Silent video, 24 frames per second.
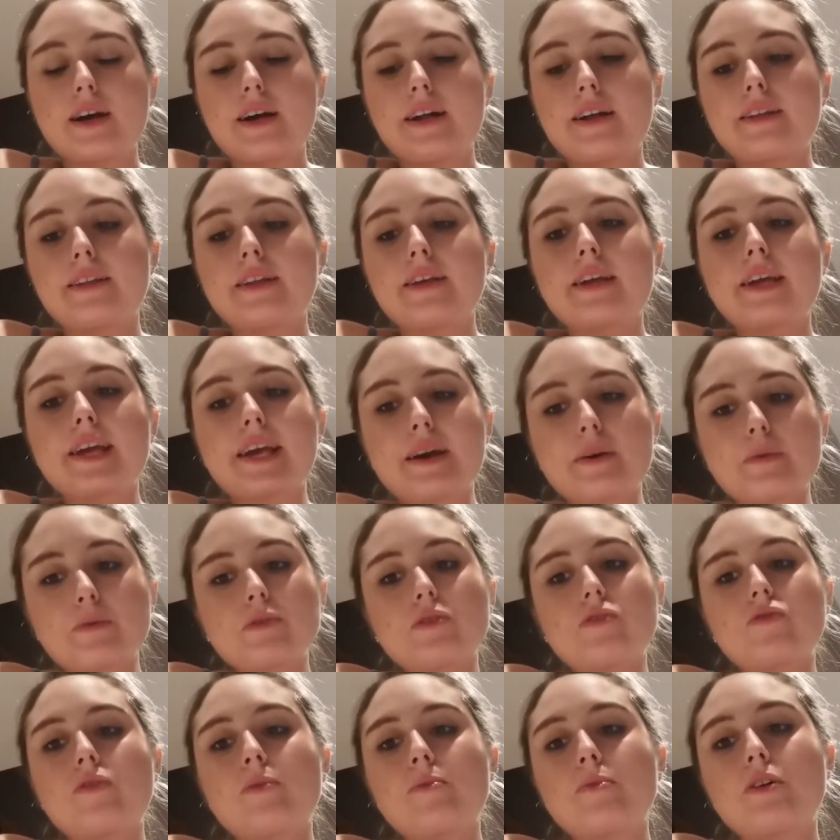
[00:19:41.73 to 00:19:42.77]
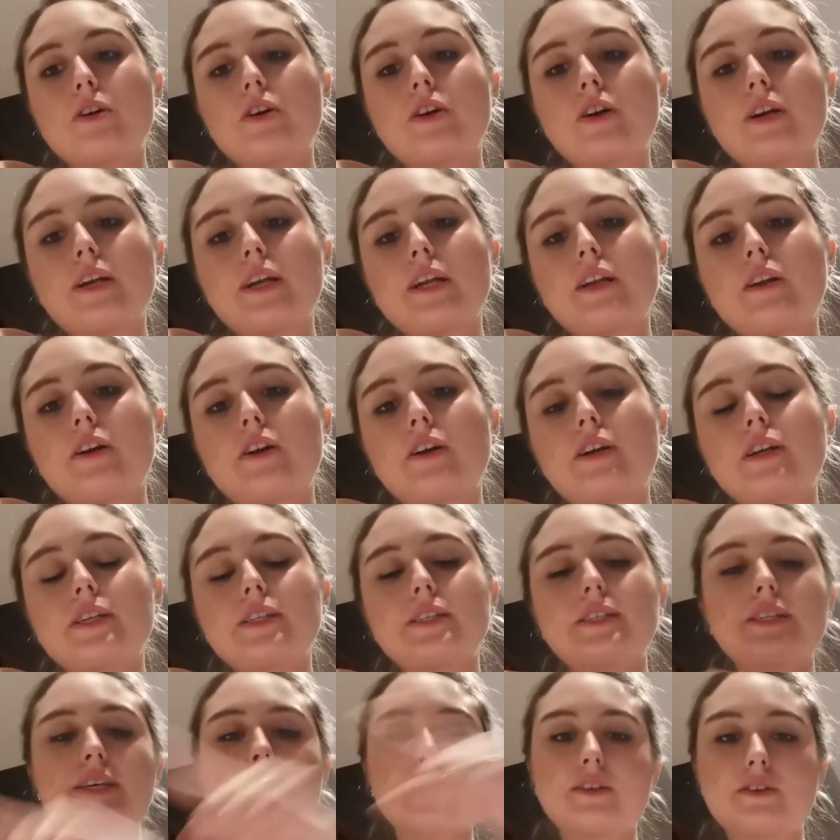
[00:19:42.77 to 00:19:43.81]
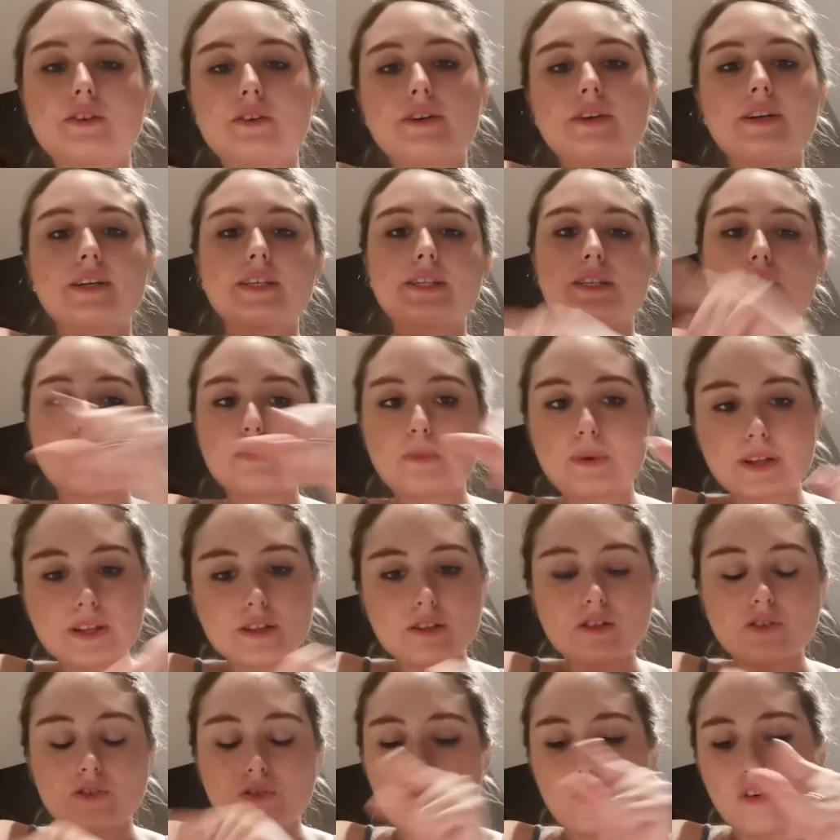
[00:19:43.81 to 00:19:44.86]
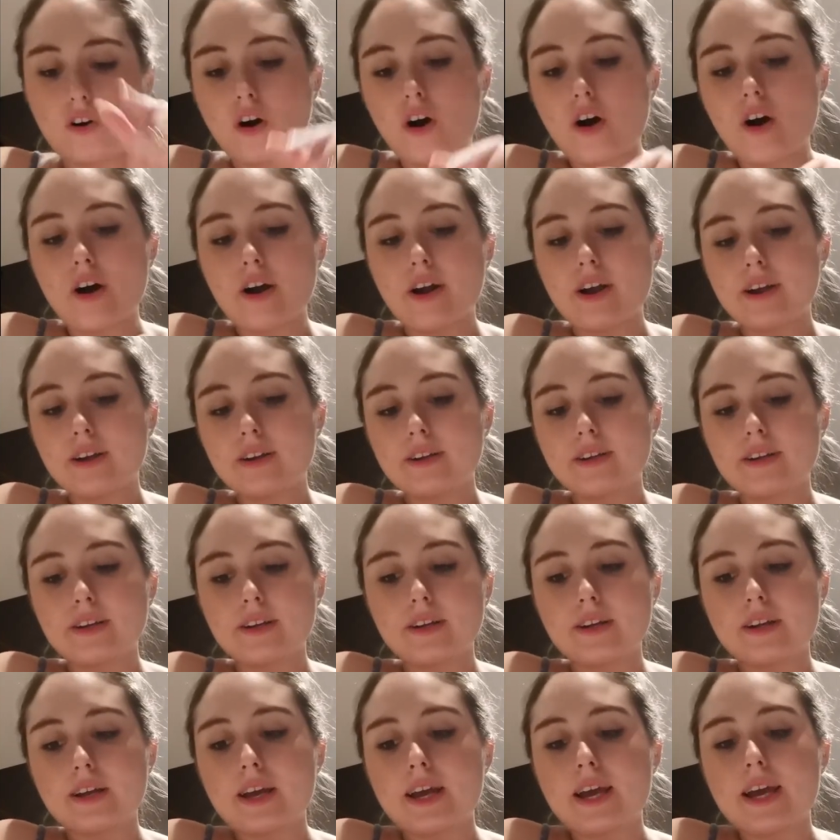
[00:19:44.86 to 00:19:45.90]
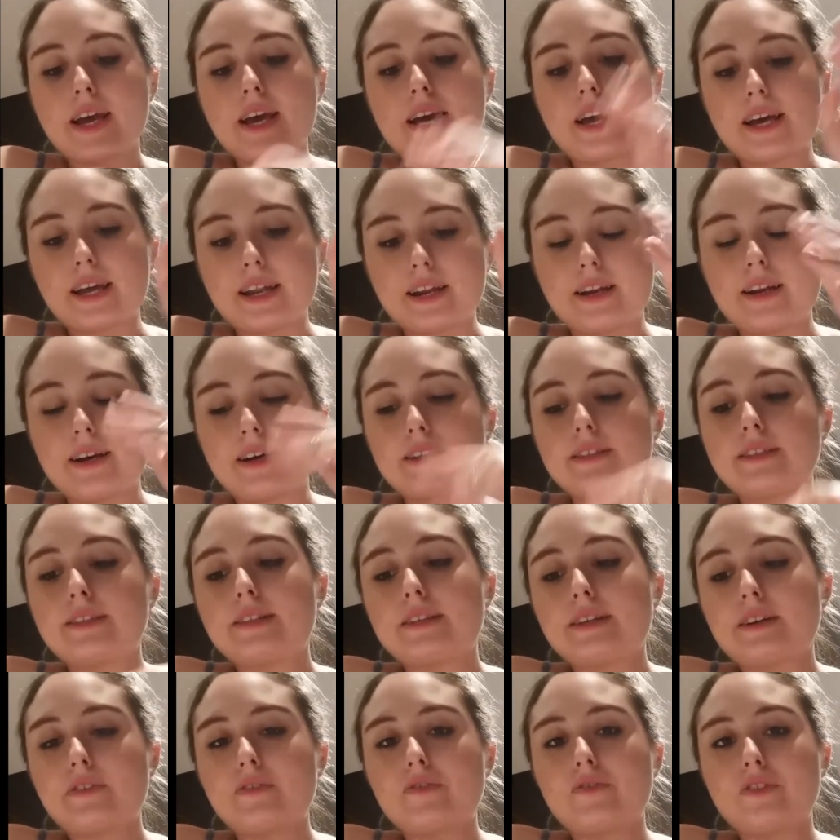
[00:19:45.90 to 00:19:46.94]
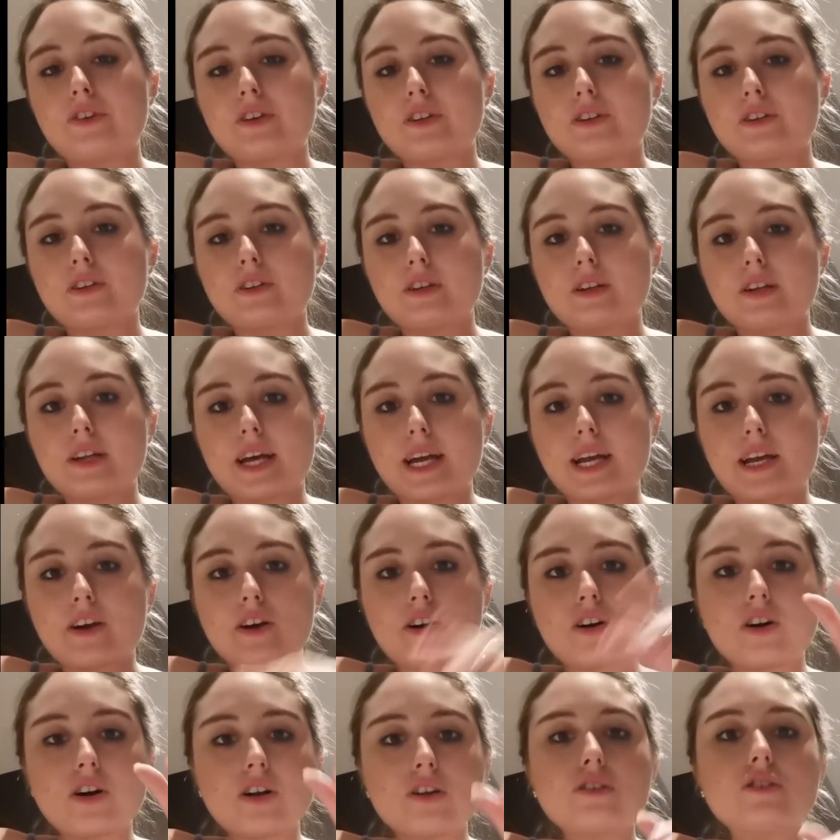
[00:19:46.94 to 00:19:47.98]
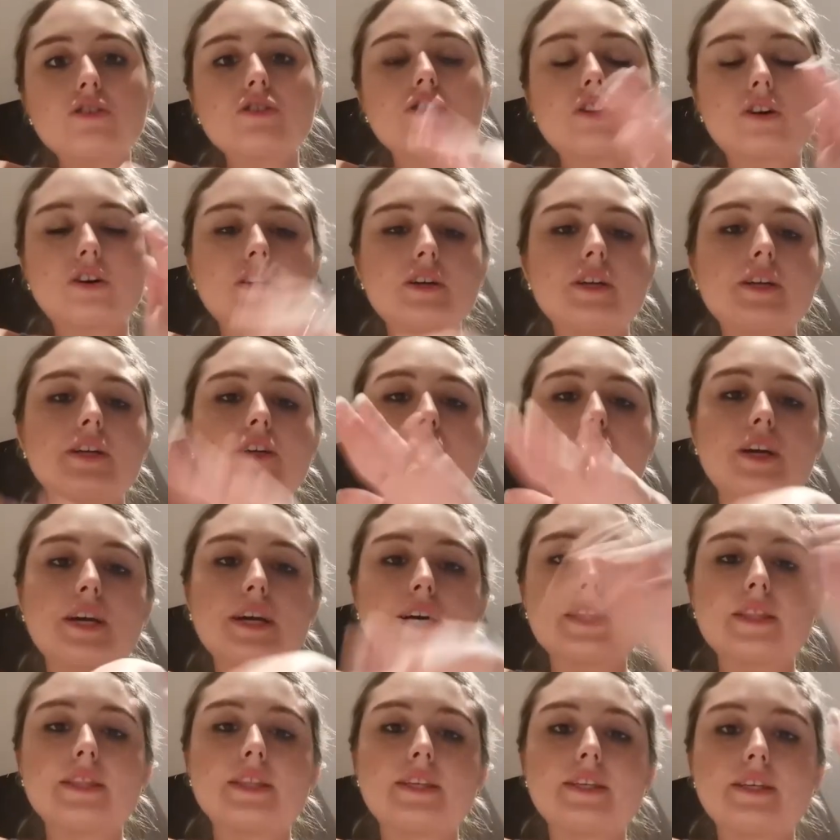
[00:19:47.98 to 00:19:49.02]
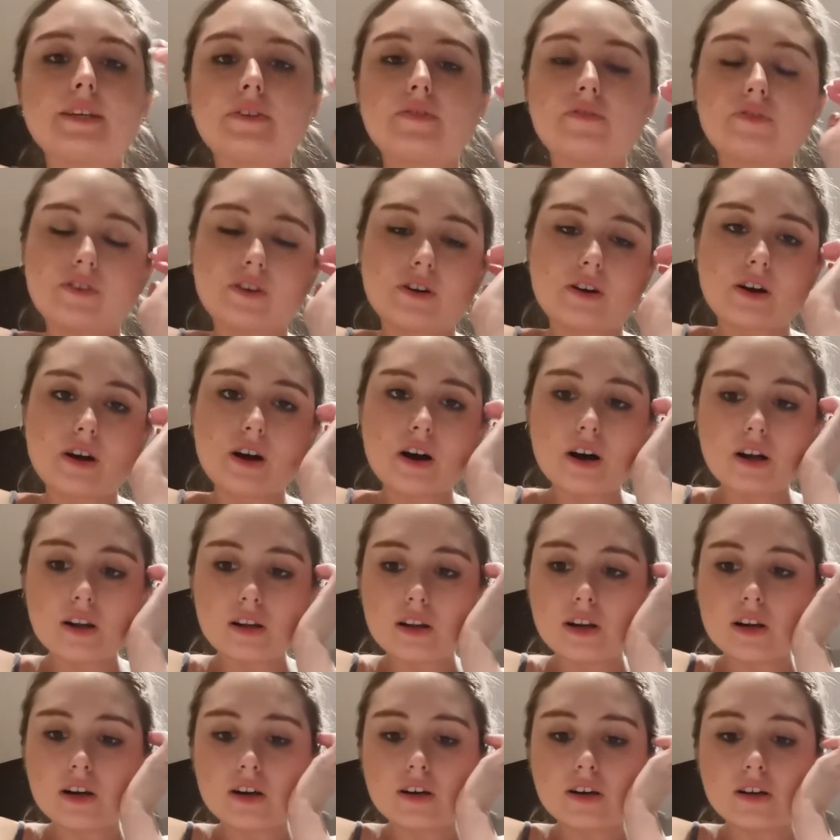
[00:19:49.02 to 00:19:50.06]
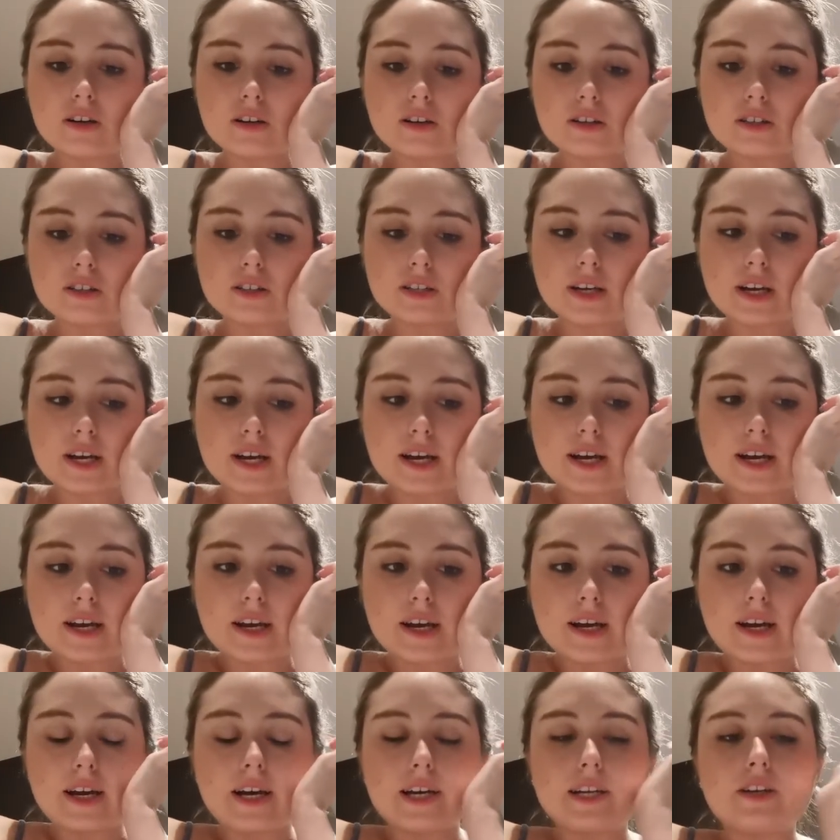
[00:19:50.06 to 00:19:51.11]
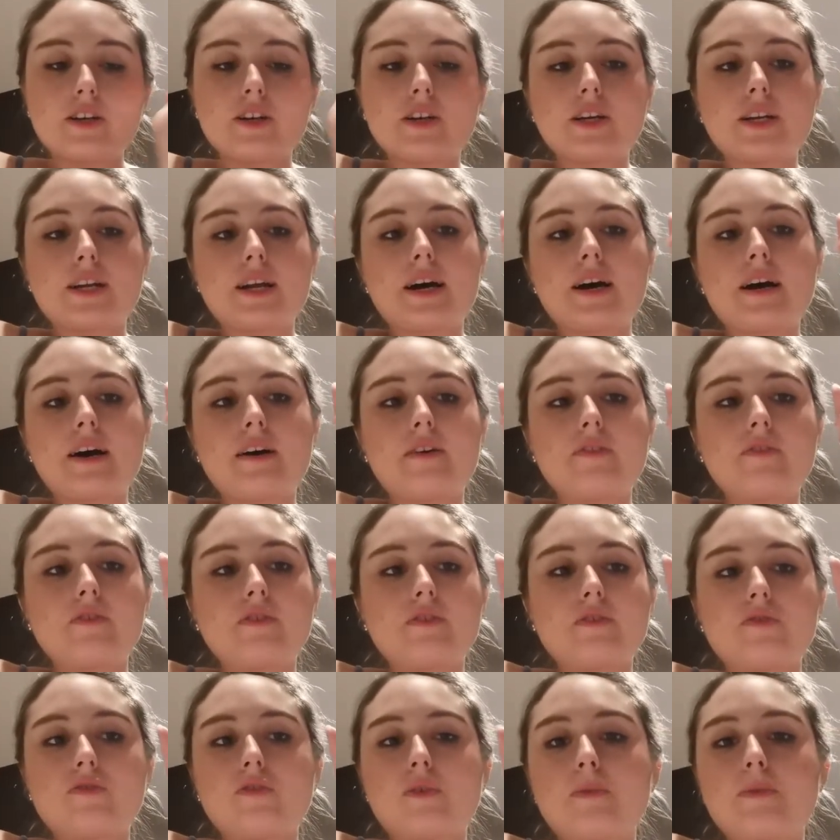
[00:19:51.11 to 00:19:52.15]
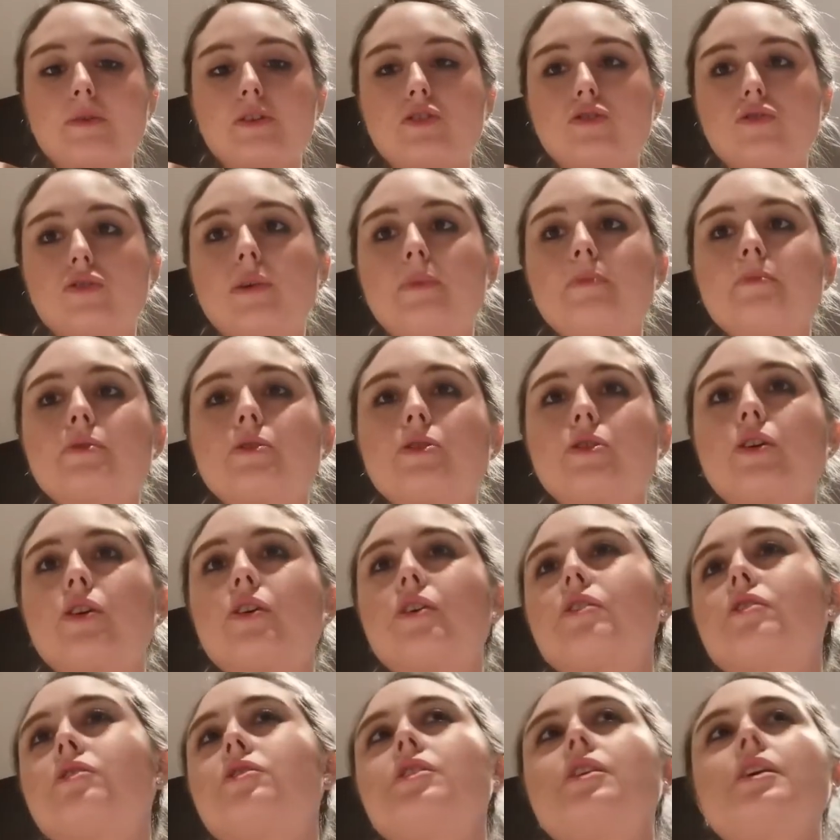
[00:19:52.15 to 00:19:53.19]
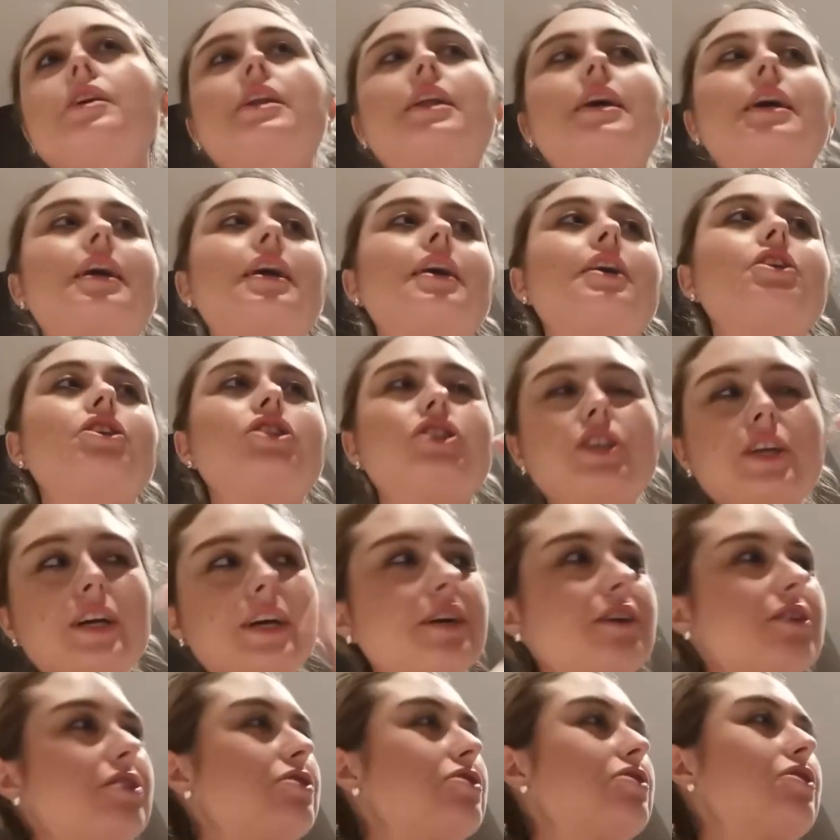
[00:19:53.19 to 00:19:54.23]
I think it was from the early learning center, and it spins around and it has different like colours on it, and you hit the different colours, and you can have from a drum sound to like a shaker